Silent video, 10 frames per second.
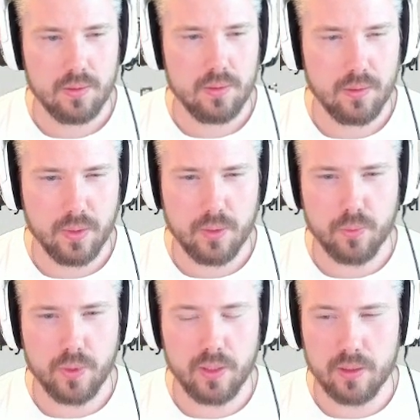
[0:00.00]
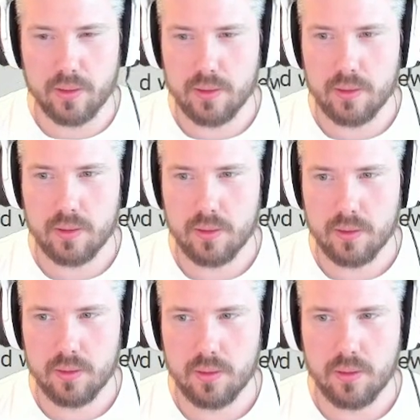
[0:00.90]
What a weird
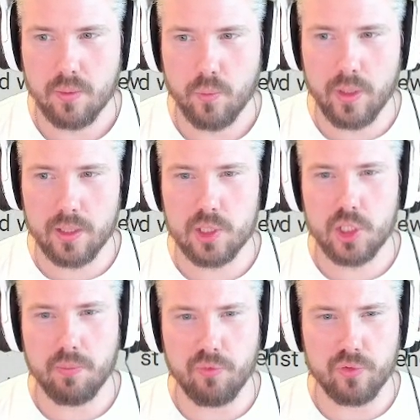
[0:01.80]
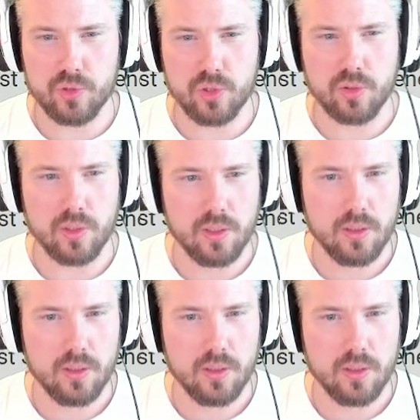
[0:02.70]
ship for sure.